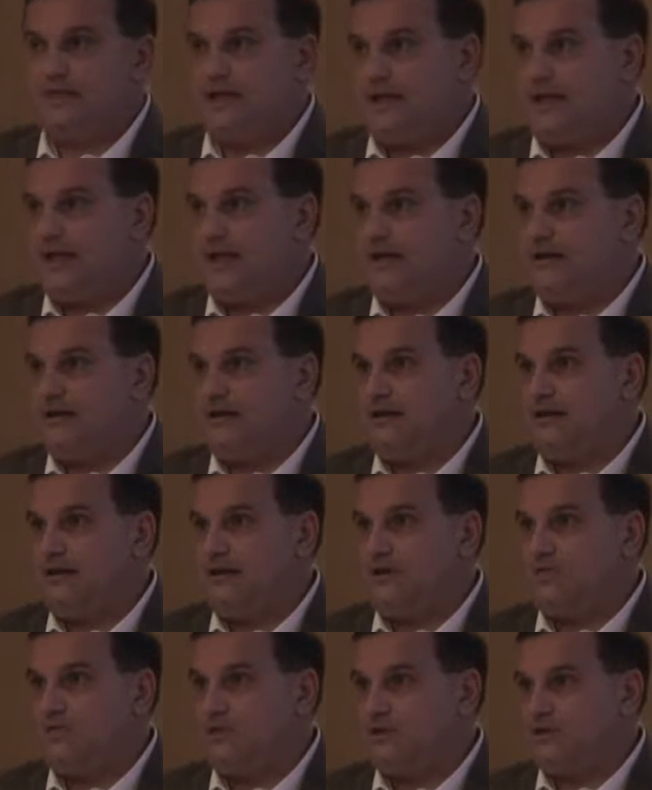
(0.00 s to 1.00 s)
and
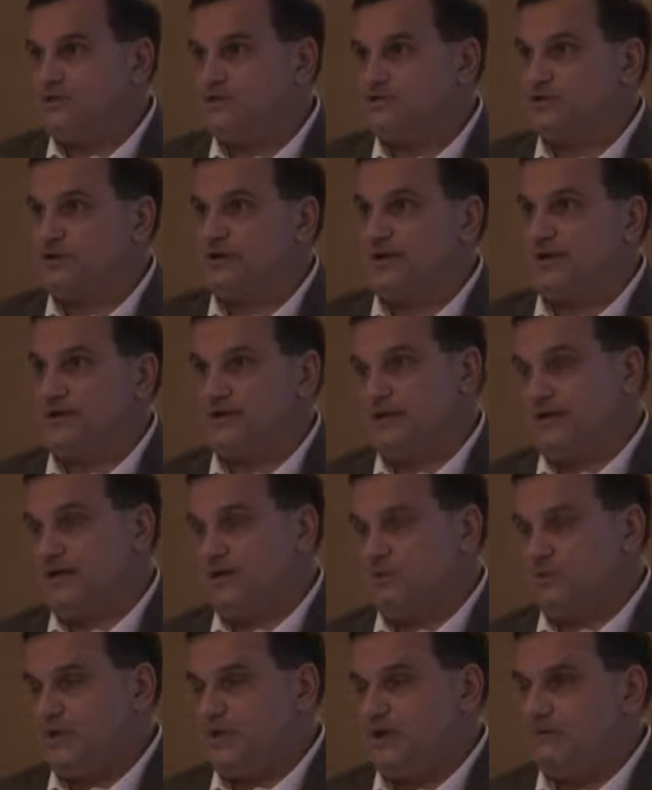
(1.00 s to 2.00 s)
we are trying,
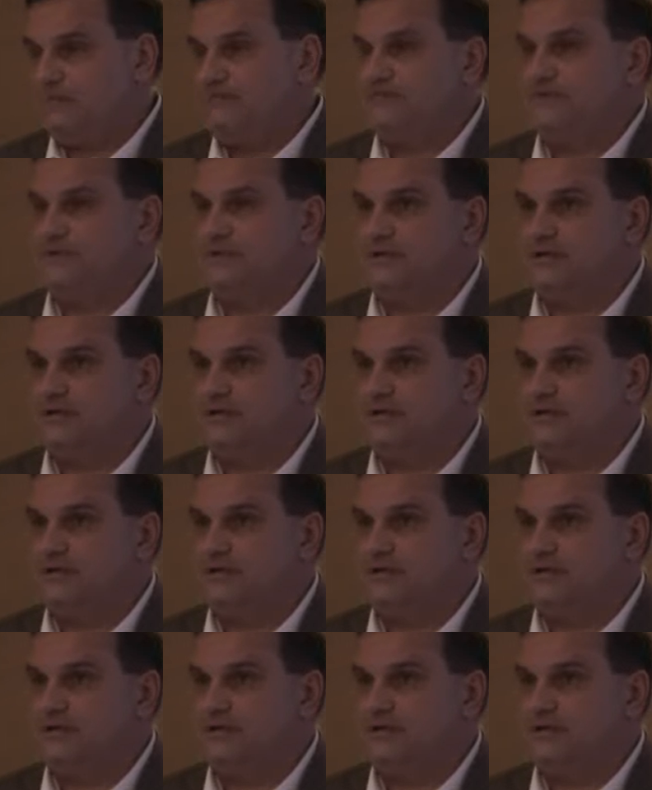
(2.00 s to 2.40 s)
again, we have